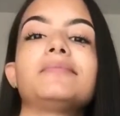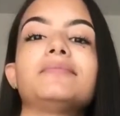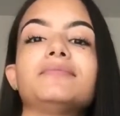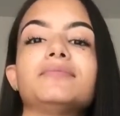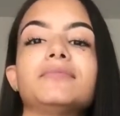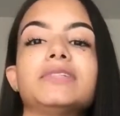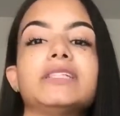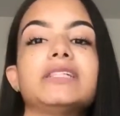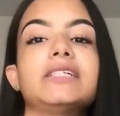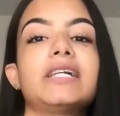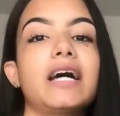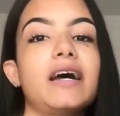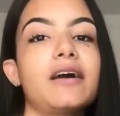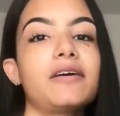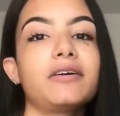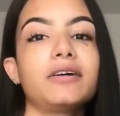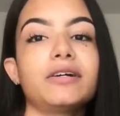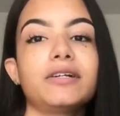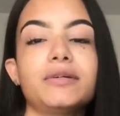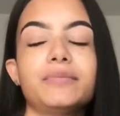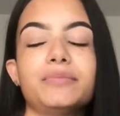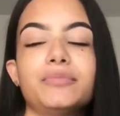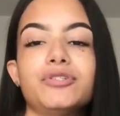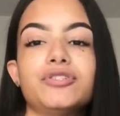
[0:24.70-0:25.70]
Today I'm
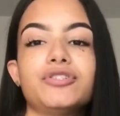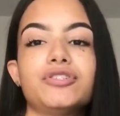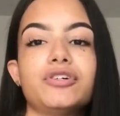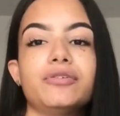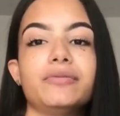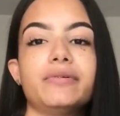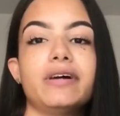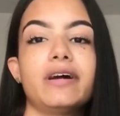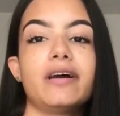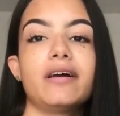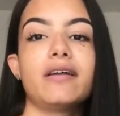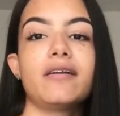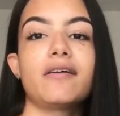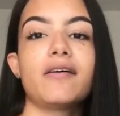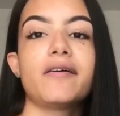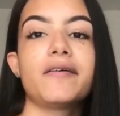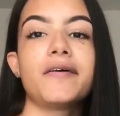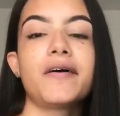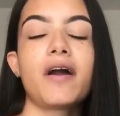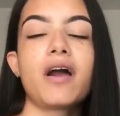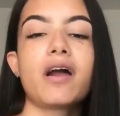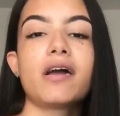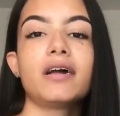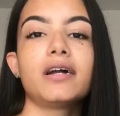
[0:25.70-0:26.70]
going to be doing,
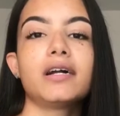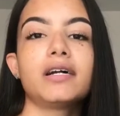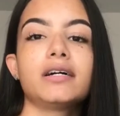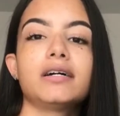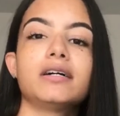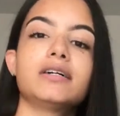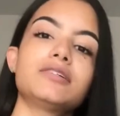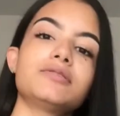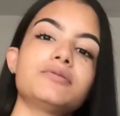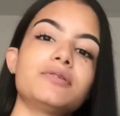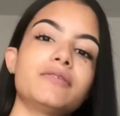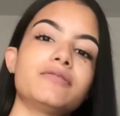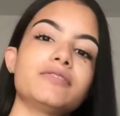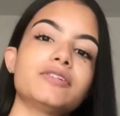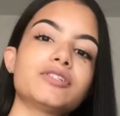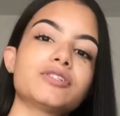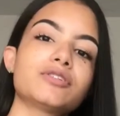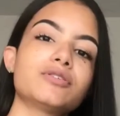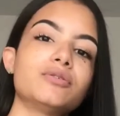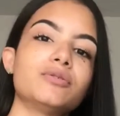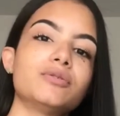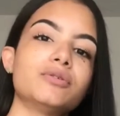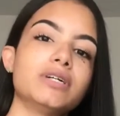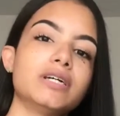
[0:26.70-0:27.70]
I don't know if it's
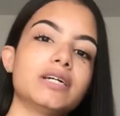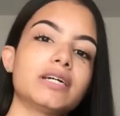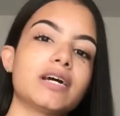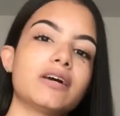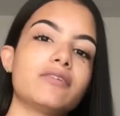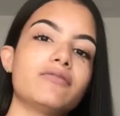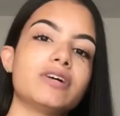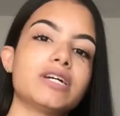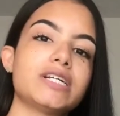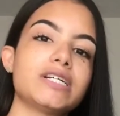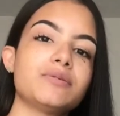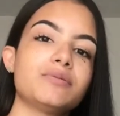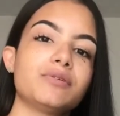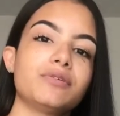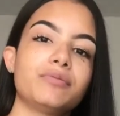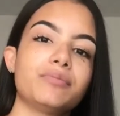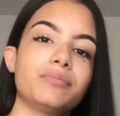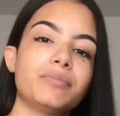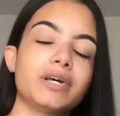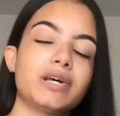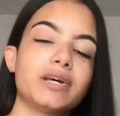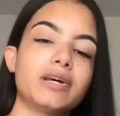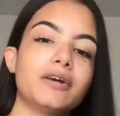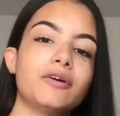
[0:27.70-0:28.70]
called a get ready with
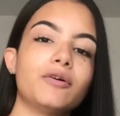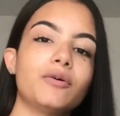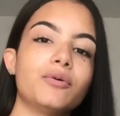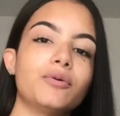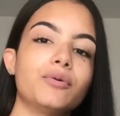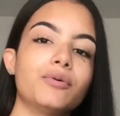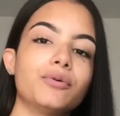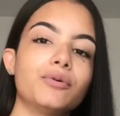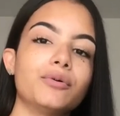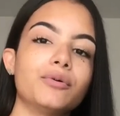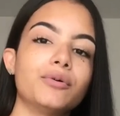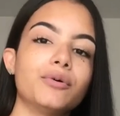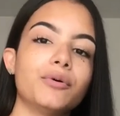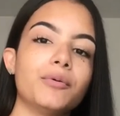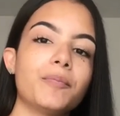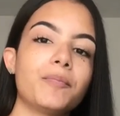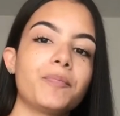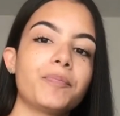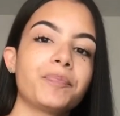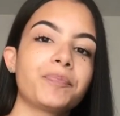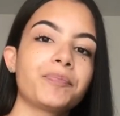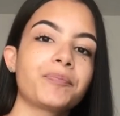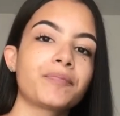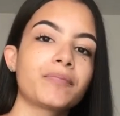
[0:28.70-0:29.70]
me or
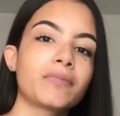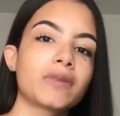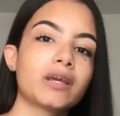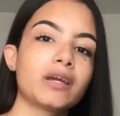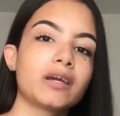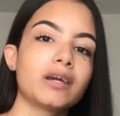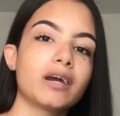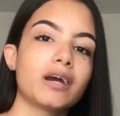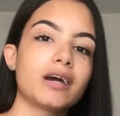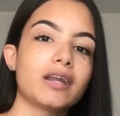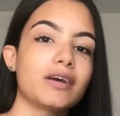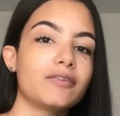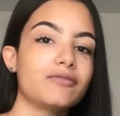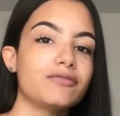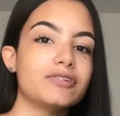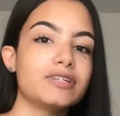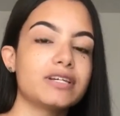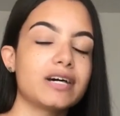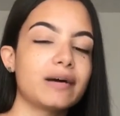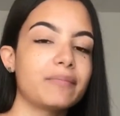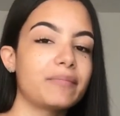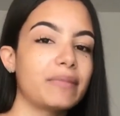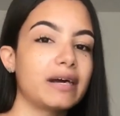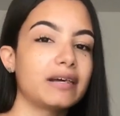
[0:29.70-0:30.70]
an
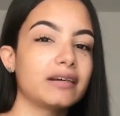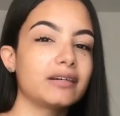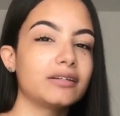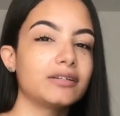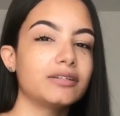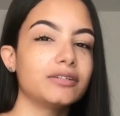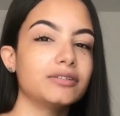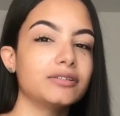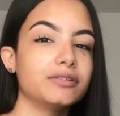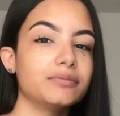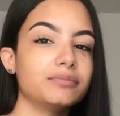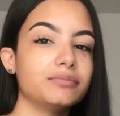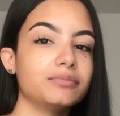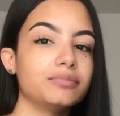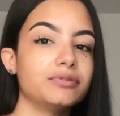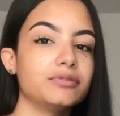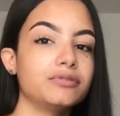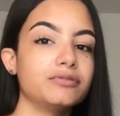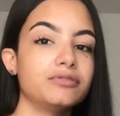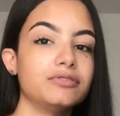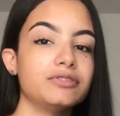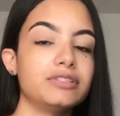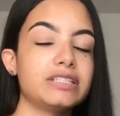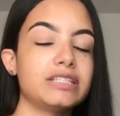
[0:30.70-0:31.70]
everyday makeup
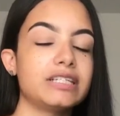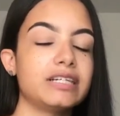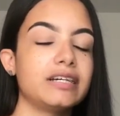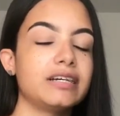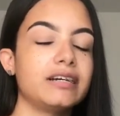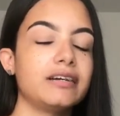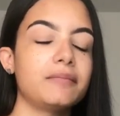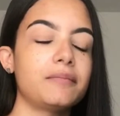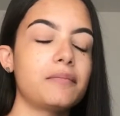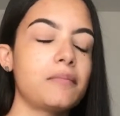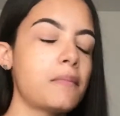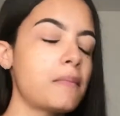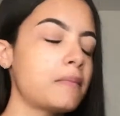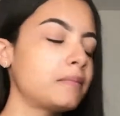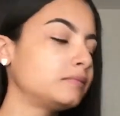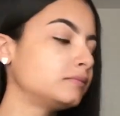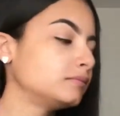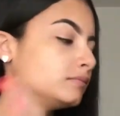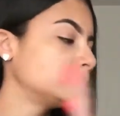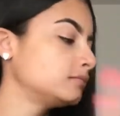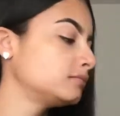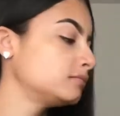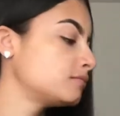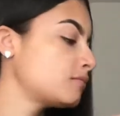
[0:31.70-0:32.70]
routine,
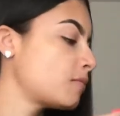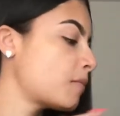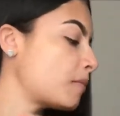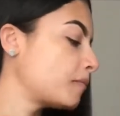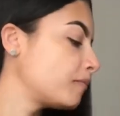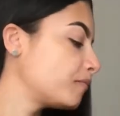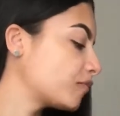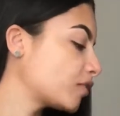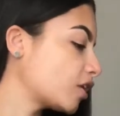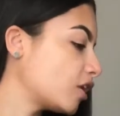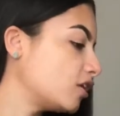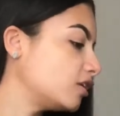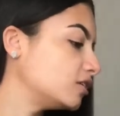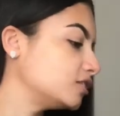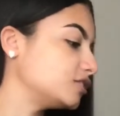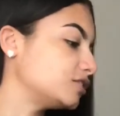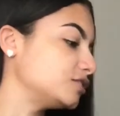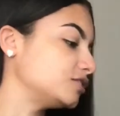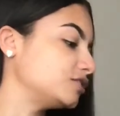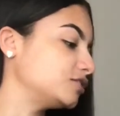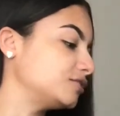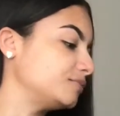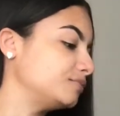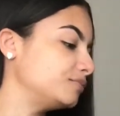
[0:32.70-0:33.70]
I
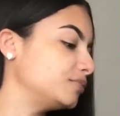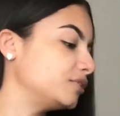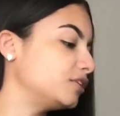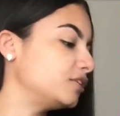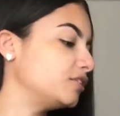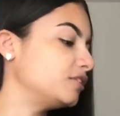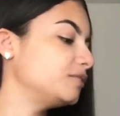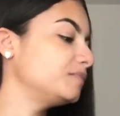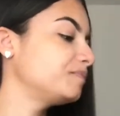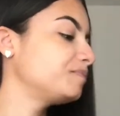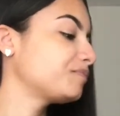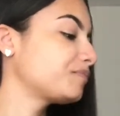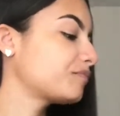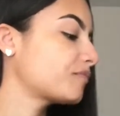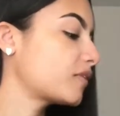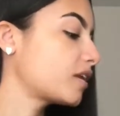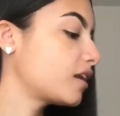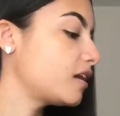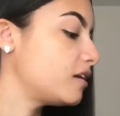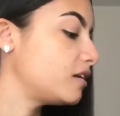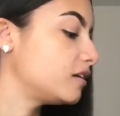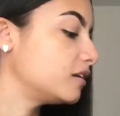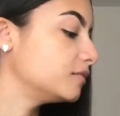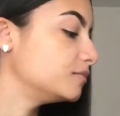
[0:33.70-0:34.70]
don't know, but
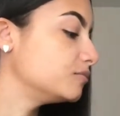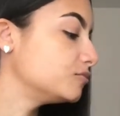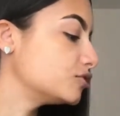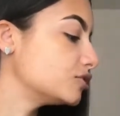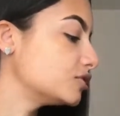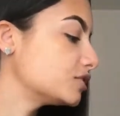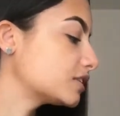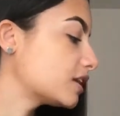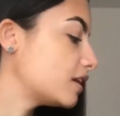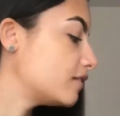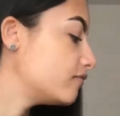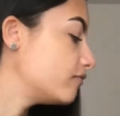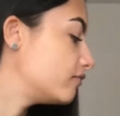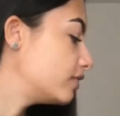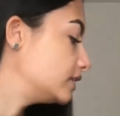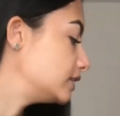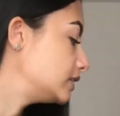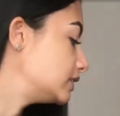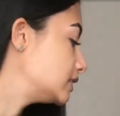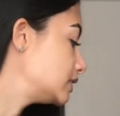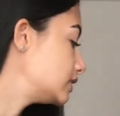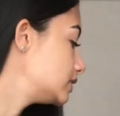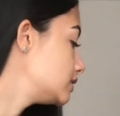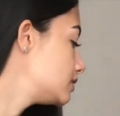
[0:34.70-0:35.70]
I'm just getting ready
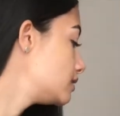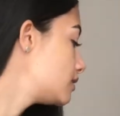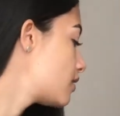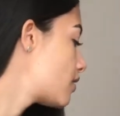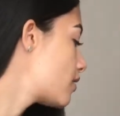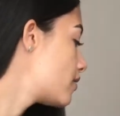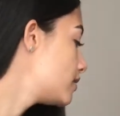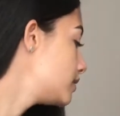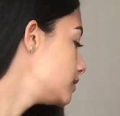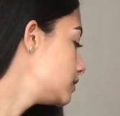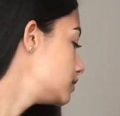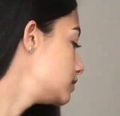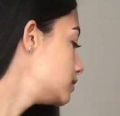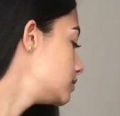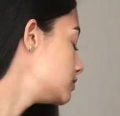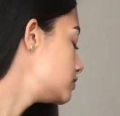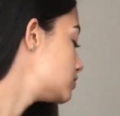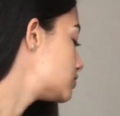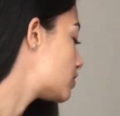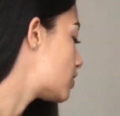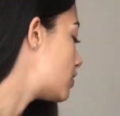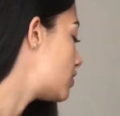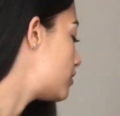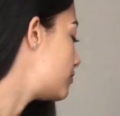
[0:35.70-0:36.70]

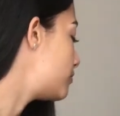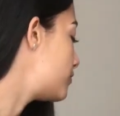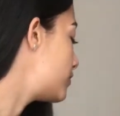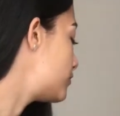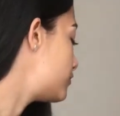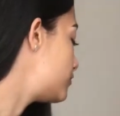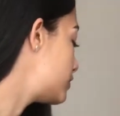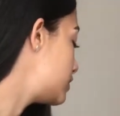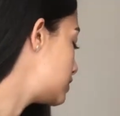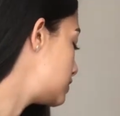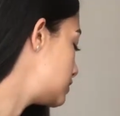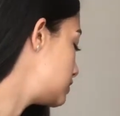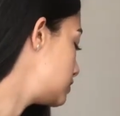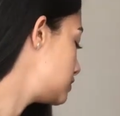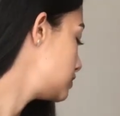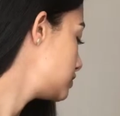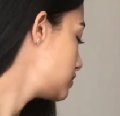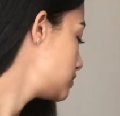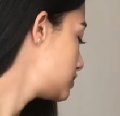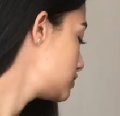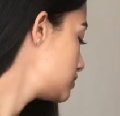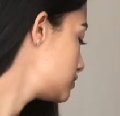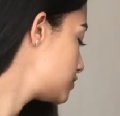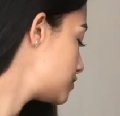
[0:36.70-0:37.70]
to go out with my friend,
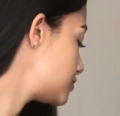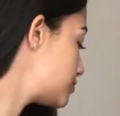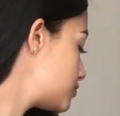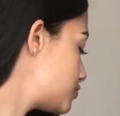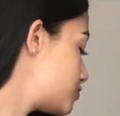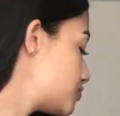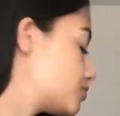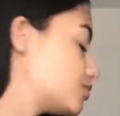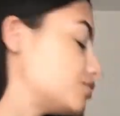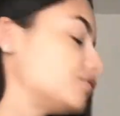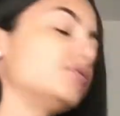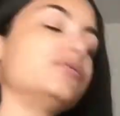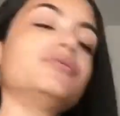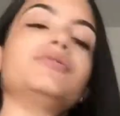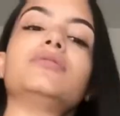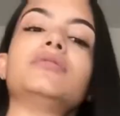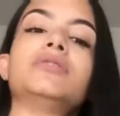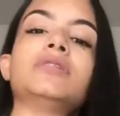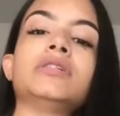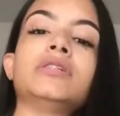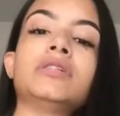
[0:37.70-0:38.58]
so I just thought